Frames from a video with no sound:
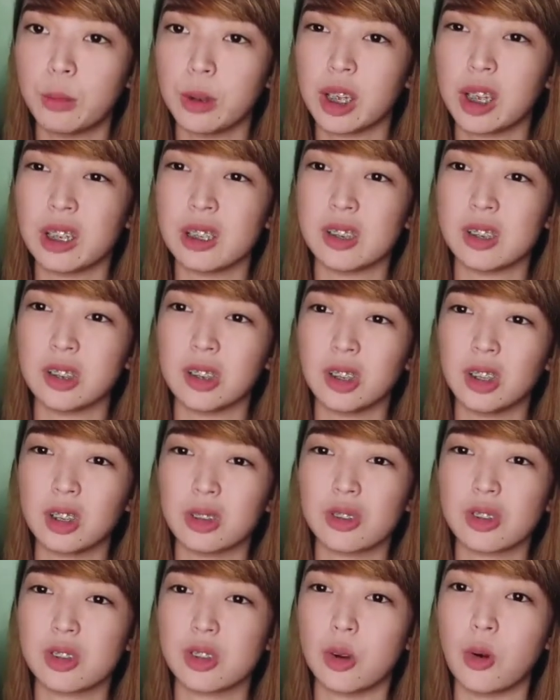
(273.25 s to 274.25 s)
because it
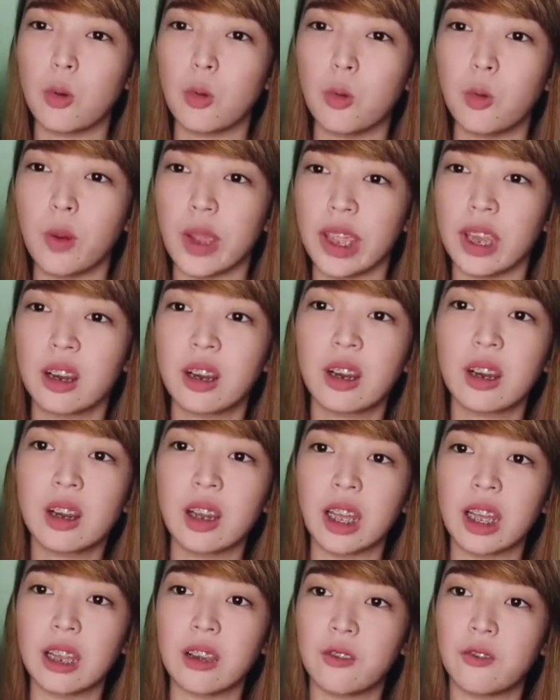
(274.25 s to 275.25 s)
looks so
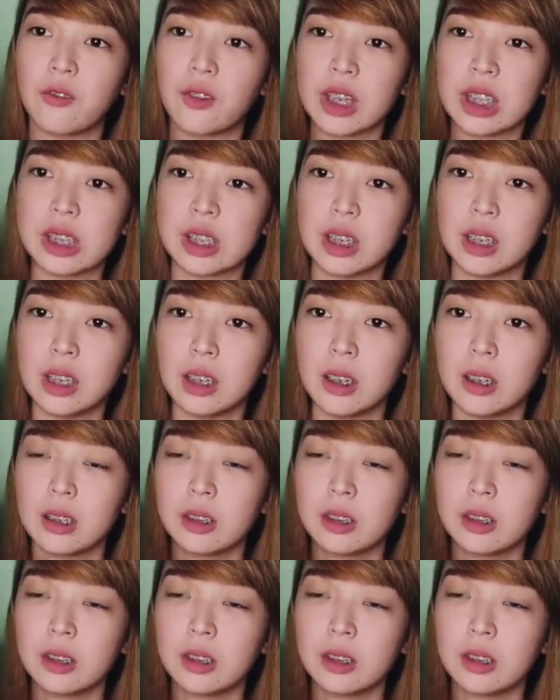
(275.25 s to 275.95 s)
weird and fuzzy.